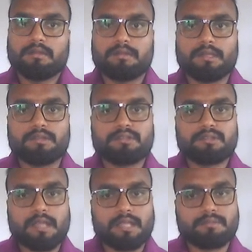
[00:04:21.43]

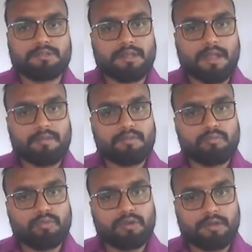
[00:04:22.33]
Tense has been derived from
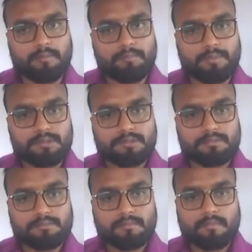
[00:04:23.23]
word tempus
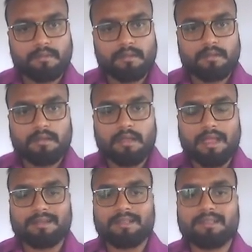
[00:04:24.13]

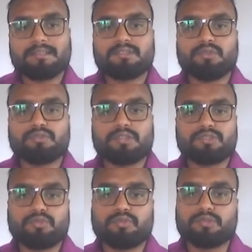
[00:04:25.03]
and tense
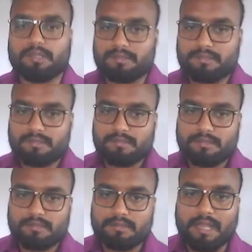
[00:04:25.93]
uses two things,
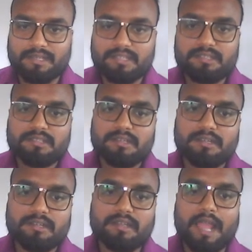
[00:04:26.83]
that is
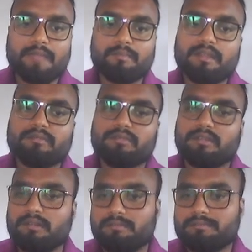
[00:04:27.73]
time and
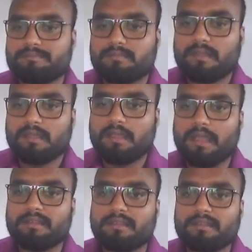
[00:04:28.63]
verb,
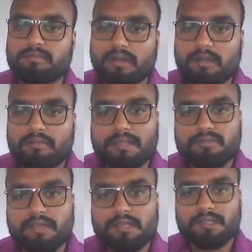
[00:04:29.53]
and in verb
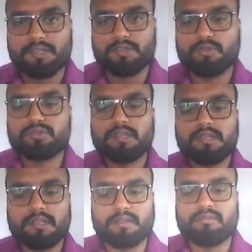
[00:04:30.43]
as well it used
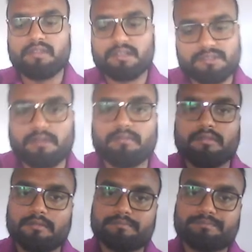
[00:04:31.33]
inflectional
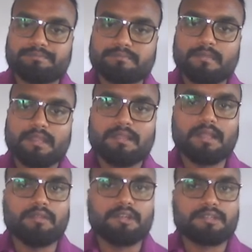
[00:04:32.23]
verb.
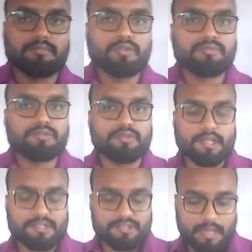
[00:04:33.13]
Now let's move to
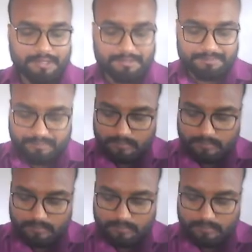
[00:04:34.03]
next slide.